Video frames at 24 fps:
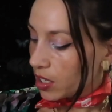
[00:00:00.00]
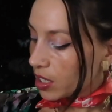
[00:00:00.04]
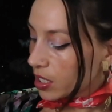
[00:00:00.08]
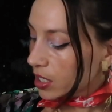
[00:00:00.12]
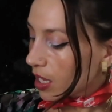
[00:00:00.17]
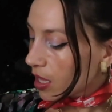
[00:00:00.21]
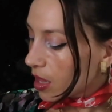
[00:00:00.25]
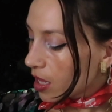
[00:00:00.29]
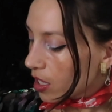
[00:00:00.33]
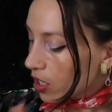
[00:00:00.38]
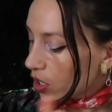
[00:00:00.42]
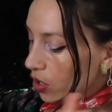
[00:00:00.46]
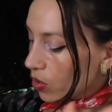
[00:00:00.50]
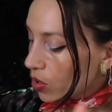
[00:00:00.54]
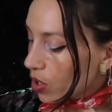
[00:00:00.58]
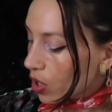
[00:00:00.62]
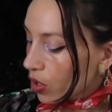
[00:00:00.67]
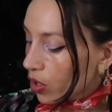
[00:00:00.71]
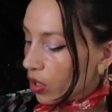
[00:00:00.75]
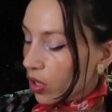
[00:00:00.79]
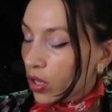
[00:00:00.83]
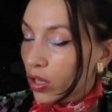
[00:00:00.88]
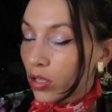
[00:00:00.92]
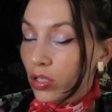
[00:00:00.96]
because I think you
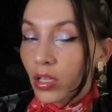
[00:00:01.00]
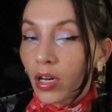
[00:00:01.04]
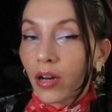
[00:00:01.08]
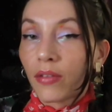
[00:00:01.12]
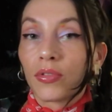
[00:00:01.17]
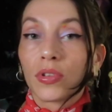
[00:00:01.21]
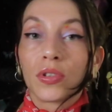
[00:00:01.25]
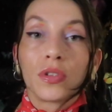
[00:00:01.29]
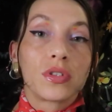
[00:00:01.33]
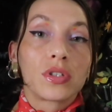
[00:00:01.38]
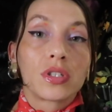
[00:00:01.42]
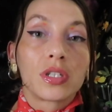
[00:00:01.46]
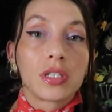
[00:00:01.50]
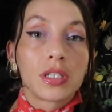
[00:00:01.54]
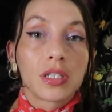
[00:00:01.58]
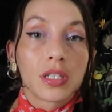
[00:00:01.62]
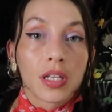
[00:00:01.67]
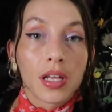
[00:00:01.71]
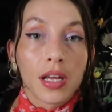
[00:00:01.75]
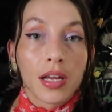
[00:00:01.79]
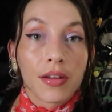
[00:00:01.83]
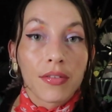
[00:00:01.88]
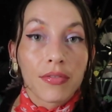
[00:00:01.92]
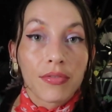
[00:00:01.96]
know that there's an evolution
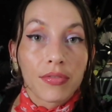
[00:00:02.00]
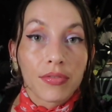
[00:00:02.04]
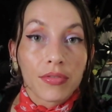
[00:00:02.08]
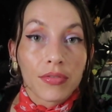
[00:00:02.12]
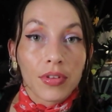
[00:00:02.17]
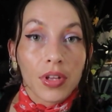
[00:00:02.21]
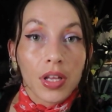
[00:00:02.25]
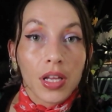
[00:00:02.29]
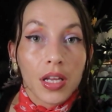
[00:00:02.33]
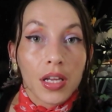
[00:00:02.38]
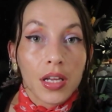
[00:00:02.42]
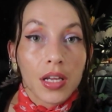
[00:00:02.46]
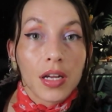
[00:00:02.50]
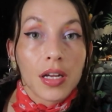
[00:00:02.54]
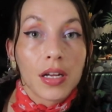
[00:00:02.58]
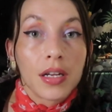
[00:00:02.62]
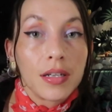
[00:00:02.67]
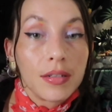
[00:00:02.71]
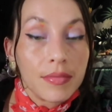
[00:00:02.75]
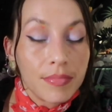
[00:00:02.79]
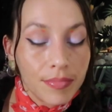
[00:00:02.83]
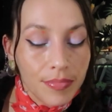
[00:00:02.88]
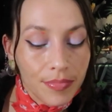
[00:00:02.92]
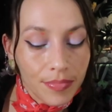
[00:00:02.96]
to life. Like,
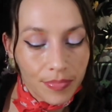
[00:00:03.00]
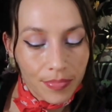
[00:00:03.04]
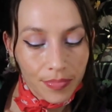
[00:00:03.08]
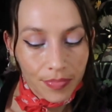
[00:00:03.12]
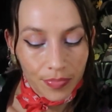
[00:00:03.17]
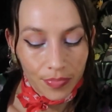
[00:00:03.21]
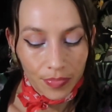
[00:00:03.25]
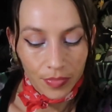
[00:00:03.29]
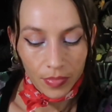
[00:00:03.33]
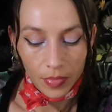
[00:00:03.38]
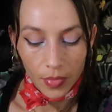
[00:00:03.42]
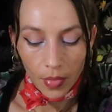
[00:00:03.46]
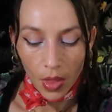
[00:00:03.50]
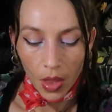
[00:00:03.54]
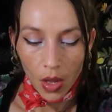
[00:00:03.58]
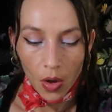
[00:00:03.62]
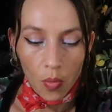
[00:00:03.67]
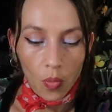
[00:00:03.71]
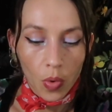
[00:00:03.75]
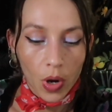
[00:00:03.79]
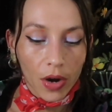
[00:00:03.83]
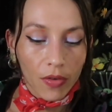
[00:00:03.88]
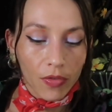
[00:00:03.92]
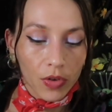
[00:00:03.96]
um,
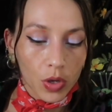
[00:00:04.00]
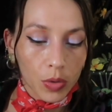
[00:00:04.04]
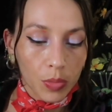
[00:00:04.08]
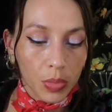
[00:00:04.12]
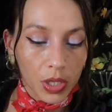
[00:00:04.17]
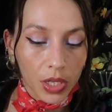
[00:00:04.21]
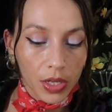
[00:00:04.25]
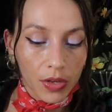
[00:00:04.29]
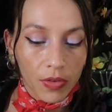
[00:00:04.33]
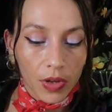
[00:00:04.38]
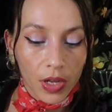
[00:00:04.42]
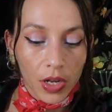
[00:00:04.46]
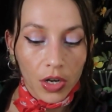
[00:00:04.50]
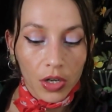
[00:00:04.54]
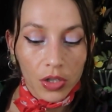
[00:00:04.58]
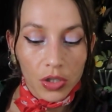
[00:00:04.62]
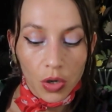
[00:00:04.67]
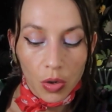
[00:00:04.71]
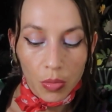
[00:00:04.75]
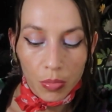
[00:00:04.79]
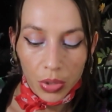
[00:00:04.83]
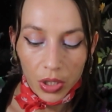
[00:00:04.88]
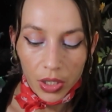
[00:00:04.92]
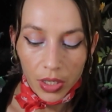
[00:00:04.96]
whatever you believe in
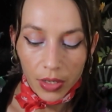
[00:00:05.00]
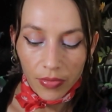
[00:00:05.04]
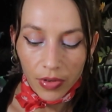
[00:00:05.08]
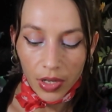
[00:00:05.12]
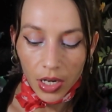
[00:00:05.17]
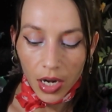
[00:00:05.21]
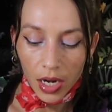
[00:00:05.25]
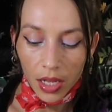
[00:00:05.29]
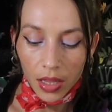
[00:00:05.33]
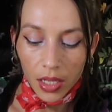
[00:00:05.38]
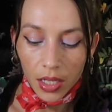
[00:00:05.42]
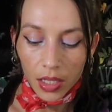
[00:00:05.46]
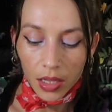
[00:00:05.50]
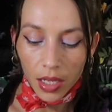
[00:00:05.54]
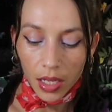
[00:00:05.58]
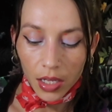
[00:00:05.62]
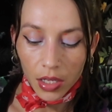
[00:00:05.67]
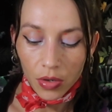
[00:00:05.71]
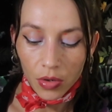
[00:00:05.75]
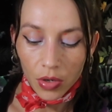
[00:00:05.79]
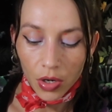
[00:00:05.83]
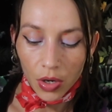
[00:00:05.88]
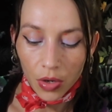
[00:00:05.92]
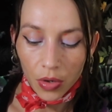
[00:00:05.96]
or don't believe in, I think
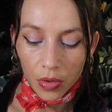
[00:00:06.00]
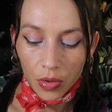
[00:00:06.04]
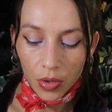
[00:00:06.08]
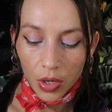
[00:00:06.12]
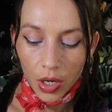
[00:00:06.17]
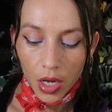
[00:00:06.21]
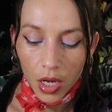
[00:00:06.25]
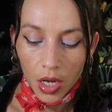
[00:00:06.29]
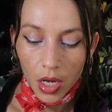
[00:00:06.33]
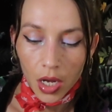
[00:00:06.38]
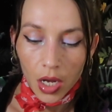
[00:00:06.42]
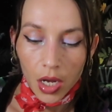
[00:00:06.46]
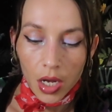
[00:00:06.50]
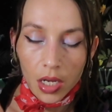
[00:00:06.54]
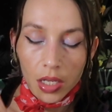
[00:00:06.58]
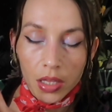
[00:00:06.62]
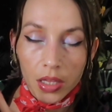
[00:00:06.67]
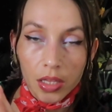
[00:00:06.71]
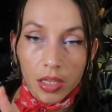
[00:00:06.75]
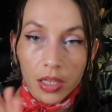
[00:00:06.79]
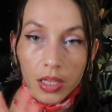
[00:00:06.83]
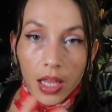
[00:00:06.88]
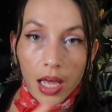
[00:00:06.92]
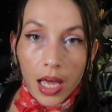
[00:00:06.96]
that you know
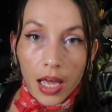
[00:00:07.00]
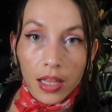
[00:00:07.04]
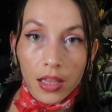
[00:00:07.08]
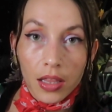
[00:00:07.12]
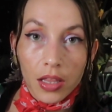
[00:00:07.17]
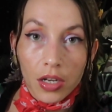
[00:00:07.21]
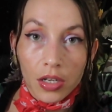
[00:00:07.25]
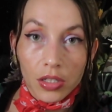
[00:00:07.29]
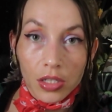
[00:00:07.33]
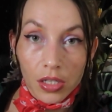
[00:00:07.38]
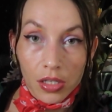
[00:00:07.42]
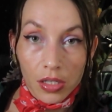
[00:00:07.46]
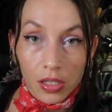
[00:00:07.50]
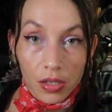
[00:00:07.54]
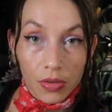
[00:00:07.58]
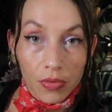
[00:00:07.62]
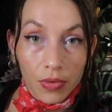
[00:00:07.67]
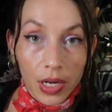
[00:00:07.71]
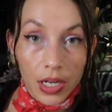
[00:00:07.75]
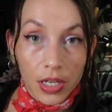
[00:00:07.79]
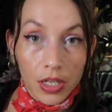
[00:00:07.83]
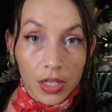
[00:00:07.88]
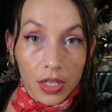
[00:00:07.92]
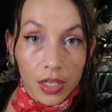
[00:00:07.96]
that there's a
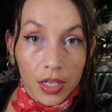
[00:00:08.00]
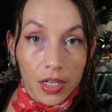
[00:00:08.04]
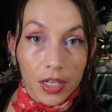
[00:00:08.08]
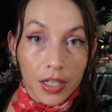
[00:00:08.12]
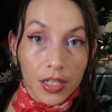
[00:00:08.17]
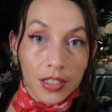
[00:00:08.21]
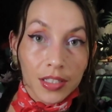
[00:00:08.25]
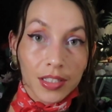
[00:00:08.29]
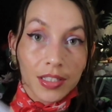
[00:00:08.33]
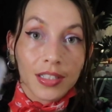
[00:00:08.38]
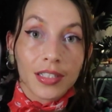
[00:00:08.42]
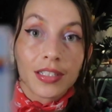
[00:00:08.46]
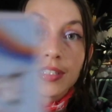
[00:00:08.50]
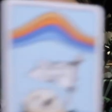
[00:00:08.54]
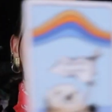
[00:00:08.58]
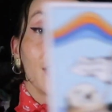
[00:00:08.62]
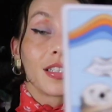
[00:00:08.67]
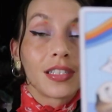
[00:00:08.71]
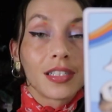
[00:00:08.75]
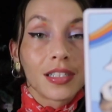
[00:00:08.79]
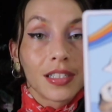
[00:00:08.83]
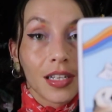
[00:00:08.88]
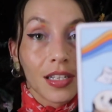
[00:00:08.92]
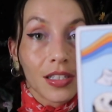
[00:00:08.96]
surrender,
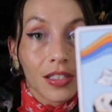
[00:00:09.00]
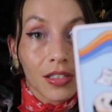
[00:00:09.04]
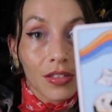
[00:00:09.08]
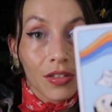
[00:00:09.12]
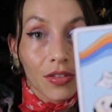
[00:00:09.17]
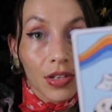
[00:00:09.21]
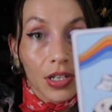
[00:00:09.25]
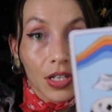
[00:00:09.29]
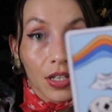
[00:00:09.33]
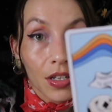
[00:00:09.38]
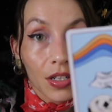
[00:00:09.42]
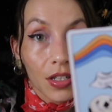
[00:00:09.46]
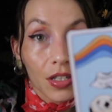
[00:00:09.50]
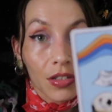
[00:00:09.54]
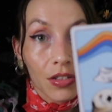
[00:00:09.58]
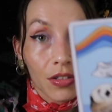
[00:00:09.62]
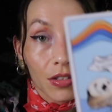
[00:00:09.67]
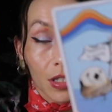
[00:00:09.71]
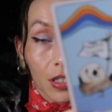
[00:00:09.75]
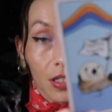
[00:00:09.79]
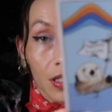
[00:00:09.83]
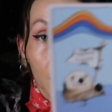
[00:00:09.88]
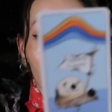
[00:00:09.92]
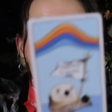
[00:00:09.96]
because it says surrender to
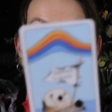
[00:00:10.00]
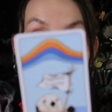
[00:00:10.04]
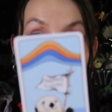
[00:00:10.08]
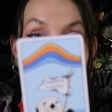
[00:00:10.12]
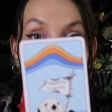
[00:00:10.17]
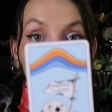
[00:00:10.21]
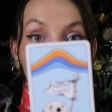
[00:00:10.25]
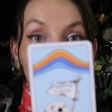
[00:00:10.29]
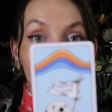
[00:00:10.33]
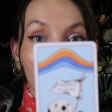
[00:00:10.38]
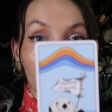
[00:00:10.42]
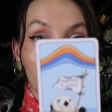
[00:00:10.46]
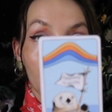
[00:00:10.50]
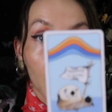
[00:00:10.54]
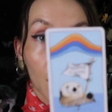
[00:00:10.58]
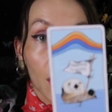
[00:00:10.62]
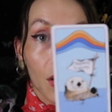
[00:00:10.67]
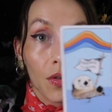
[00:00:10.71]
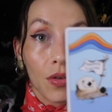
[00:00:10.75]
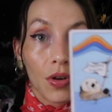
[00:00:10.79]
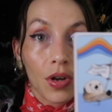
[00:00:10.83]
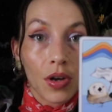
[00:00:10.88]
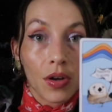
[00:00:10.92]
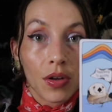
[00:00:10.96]
receive. I think
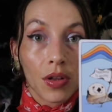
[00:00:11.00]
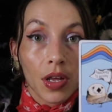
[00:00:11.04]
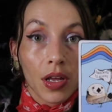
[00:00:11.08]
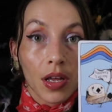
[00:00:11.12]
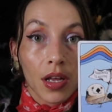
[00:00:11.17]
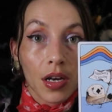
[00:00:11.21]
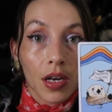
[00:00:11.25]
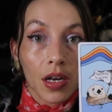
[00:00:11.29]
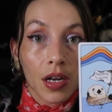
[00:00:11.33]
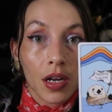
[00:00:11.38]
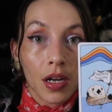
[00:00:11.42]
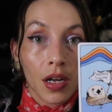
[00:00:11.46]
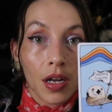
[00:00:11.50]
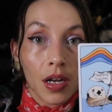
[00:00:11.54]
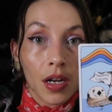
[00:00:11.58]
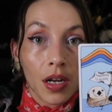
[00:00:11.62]
that you know that